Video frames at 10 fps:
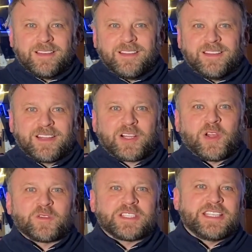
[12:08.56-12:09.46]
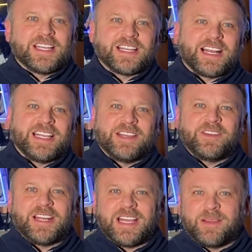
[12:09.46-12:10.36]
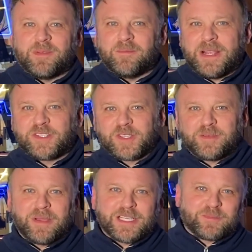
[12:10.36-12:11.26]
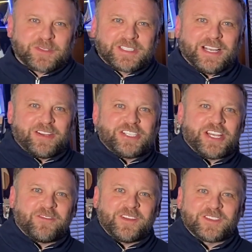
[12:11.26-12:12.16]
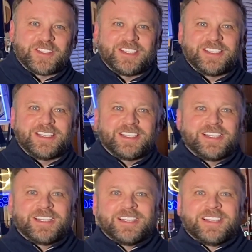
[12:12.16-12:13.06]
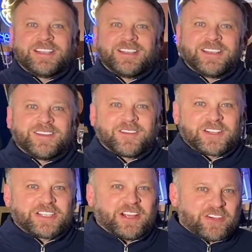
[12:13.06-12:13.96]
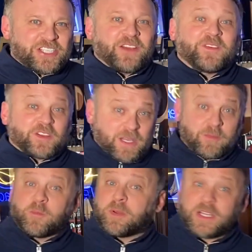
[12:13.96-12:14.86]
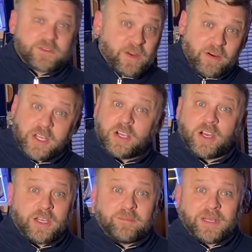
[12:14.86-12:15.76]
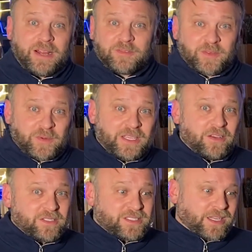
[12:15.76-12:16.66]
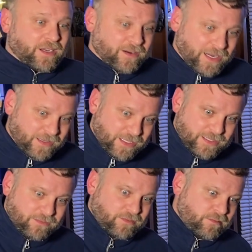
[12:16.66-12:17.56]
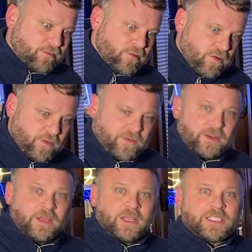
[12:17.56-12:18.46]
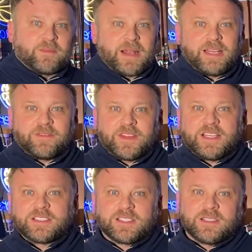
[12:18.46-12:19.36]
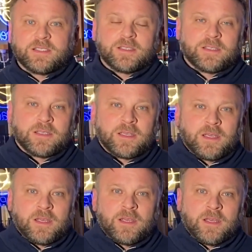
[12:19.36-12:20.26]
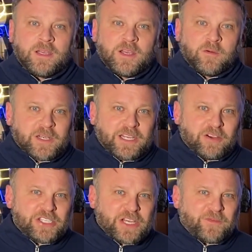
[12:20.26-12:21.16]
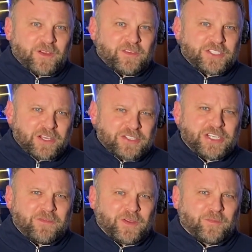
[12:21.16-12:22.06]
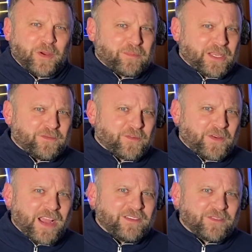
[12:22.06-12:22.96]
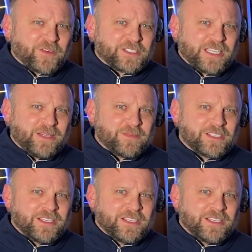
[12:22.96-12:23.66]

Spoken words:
The closest thing that I can give you to him in Major League Baseball is Gary Sheffield. Where Gary Sheffield come to a place very good, but after 3 years, it's like, all right, it's about enough of this. What Gary Sheffield played for 5 different teams